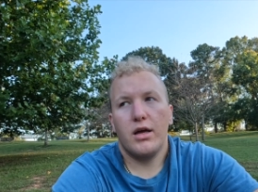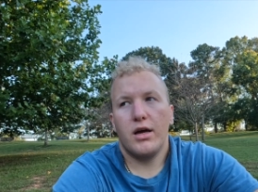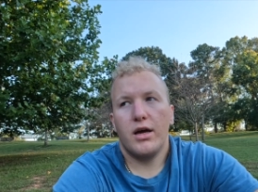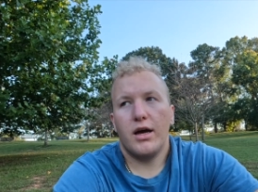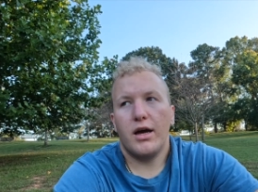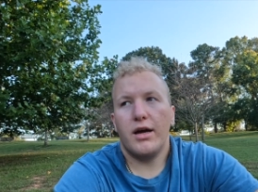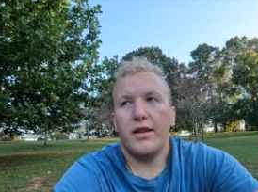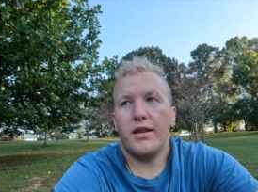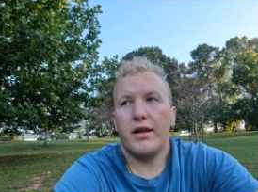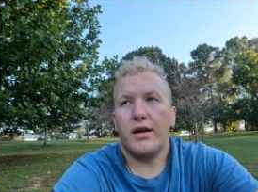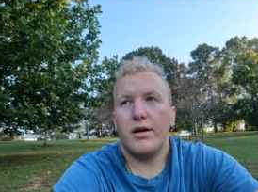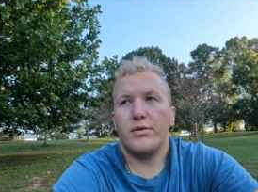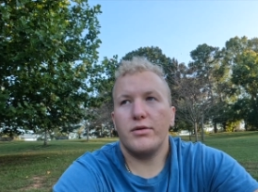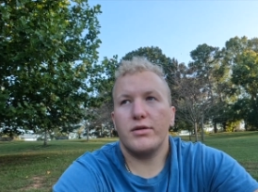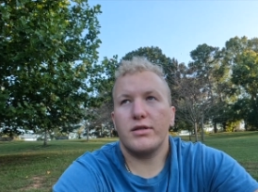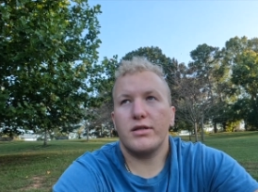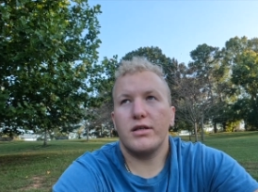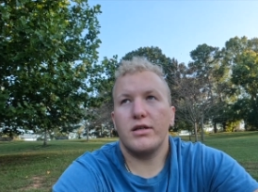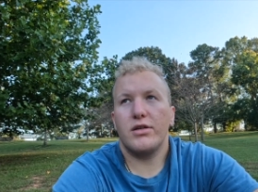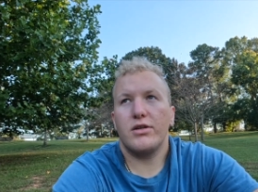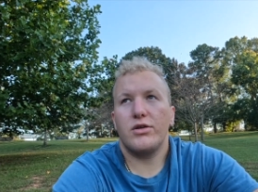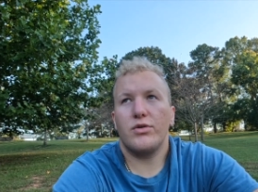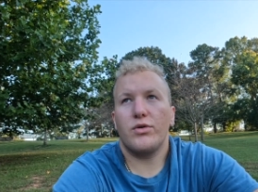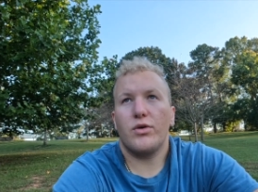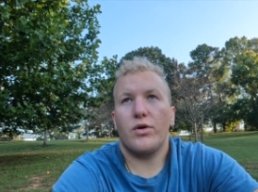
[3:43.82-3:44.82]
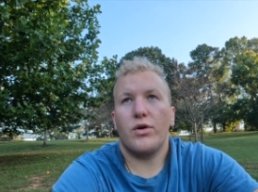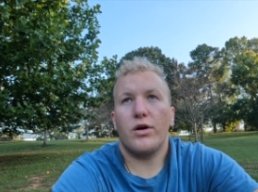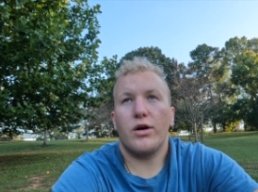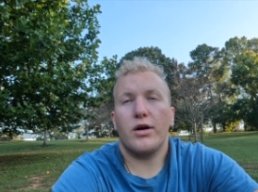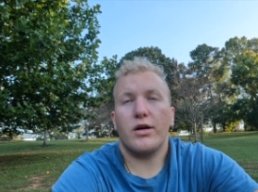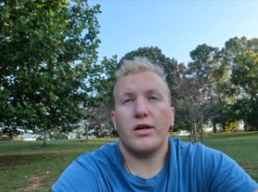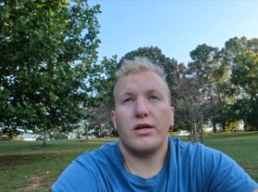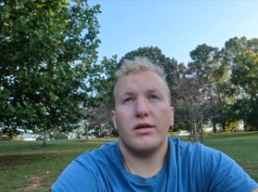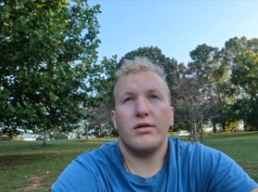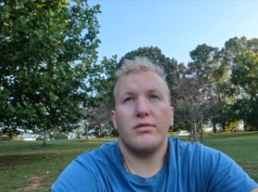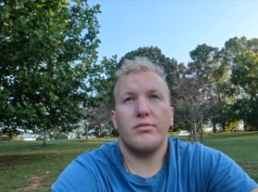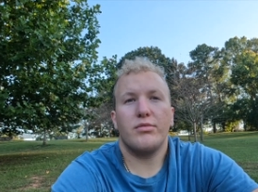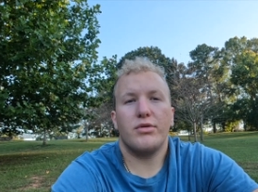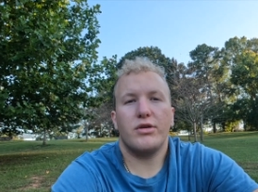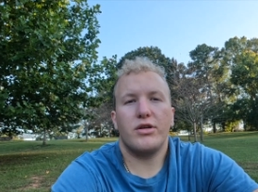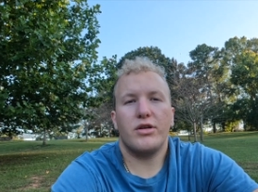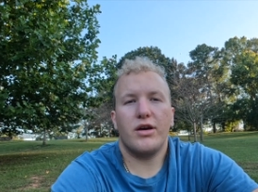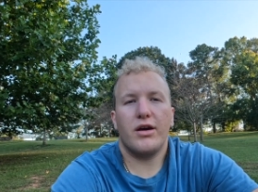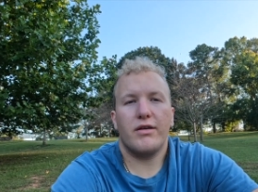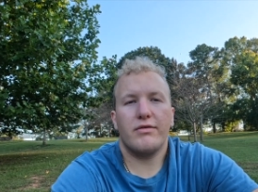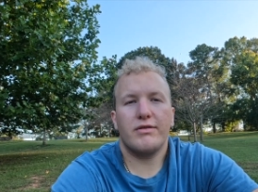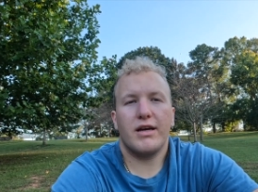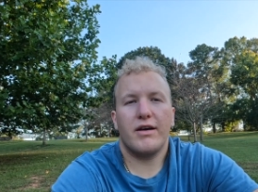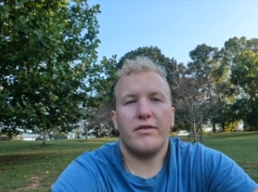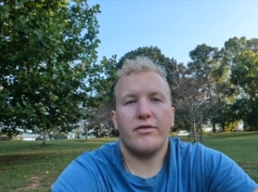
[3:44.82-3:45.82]
And then I was going to do Oregon, but you
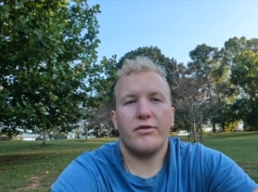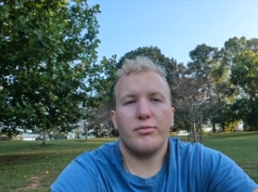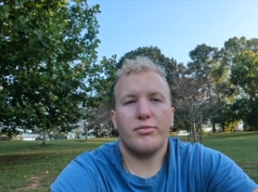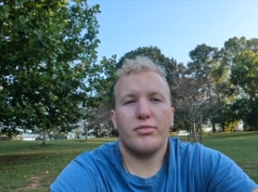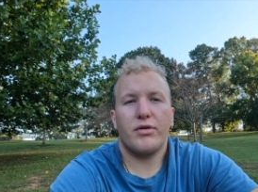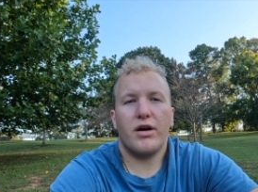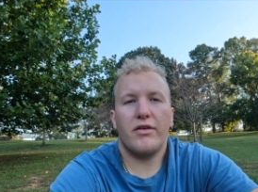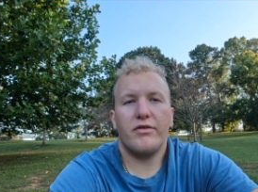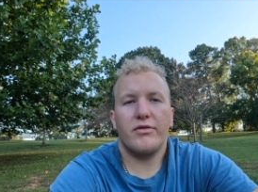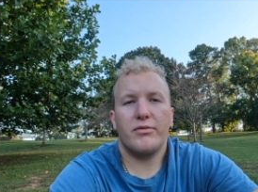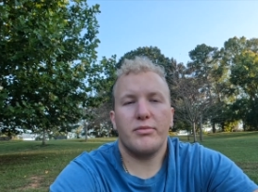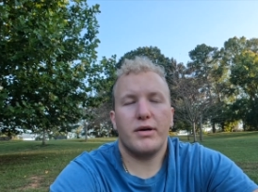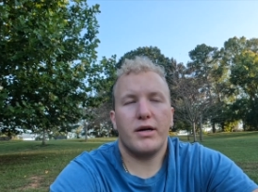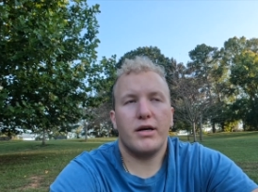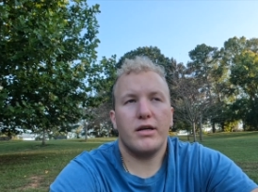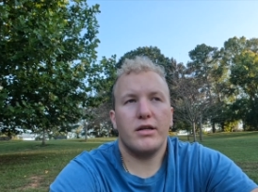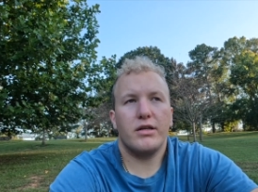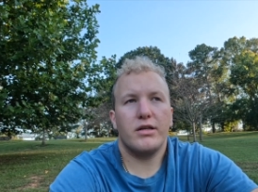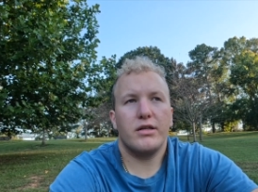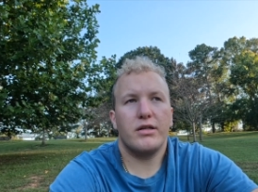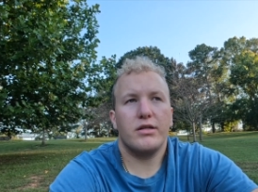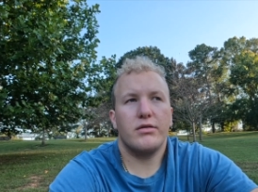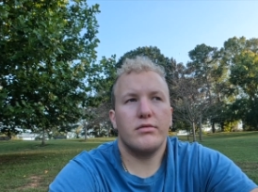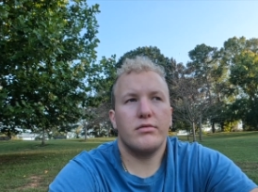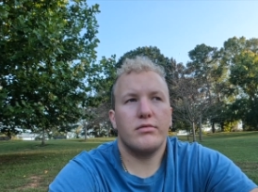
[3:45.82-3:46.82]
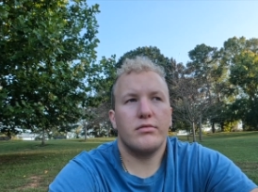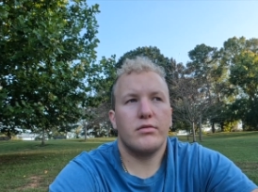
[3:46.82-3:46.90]
have to have your private pilot,